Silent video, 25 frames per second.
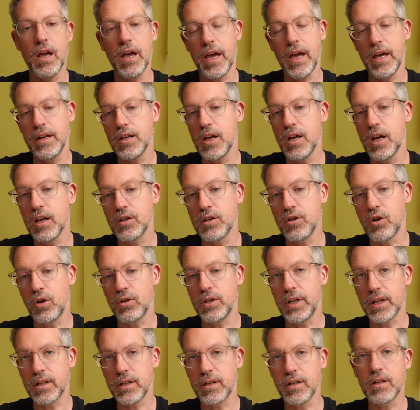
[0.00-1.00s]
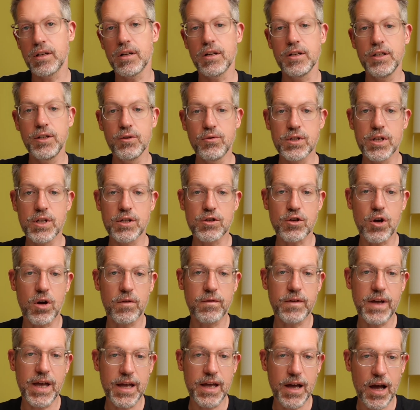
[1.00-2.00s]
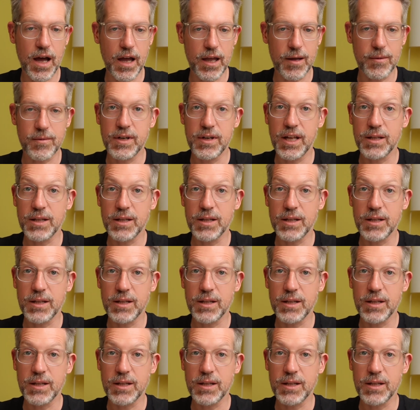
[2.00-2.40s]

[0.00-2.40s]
and non-technical uses of AI.